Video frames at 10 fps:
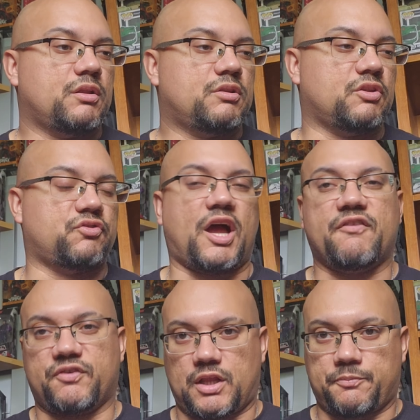
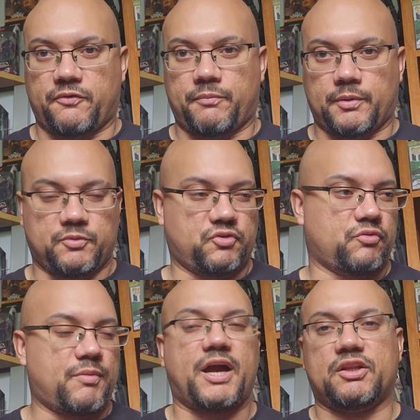designed for different
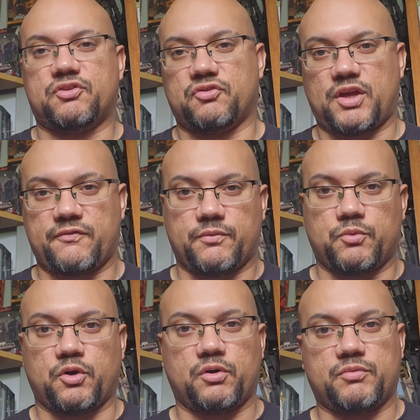purposes. Mine is designed for
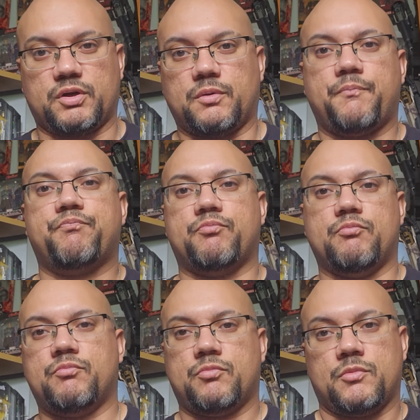more of a
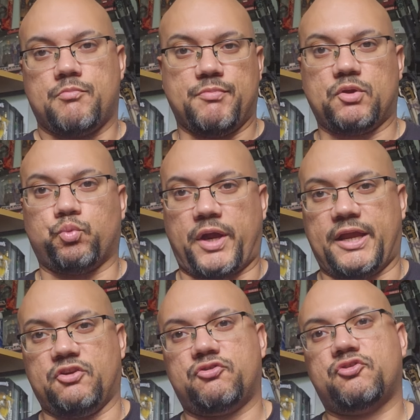
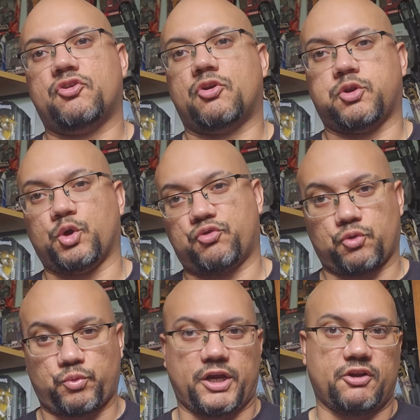mid-range, closer
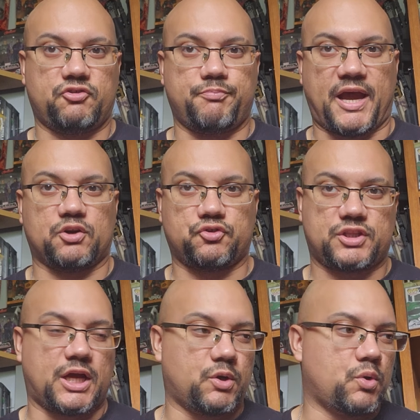range battle
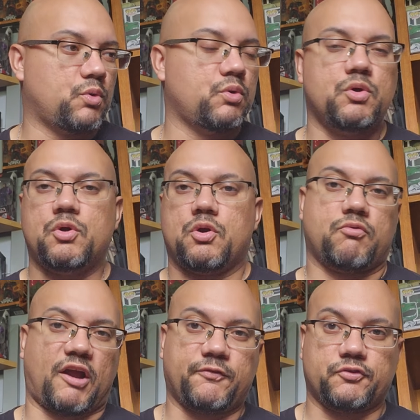style
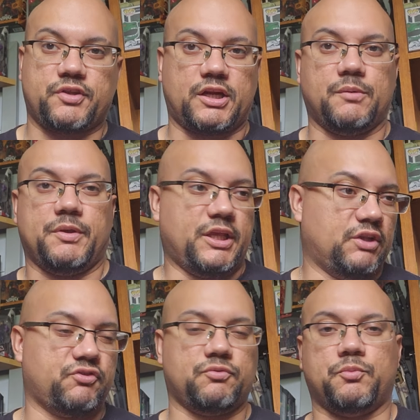rifle setup.
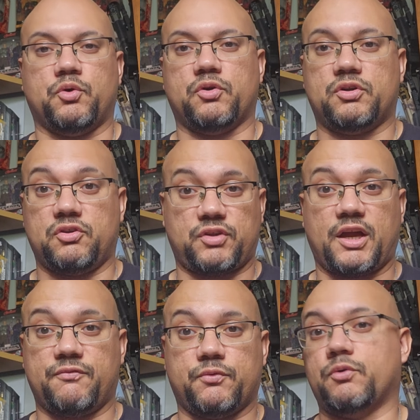His is more
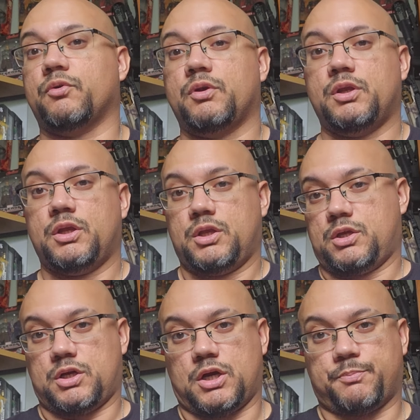designed for
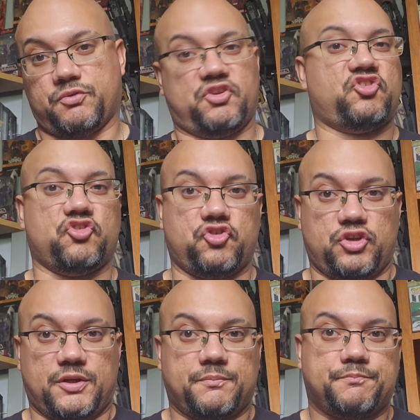precision shooting.